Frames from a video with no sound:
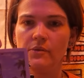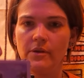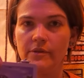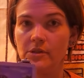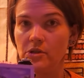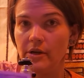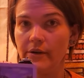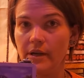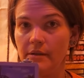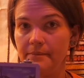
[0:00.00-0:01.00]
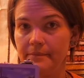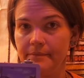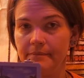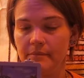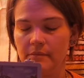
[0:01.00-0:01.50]
have the chariot.
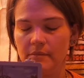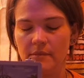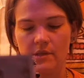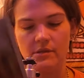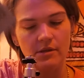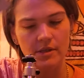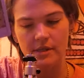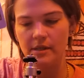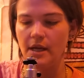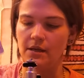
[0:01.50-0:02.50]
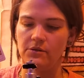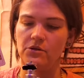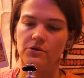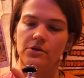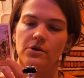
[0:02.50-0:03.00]
This is
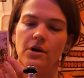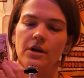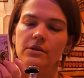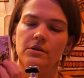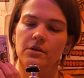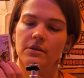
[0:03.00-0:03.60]
Cancer's card.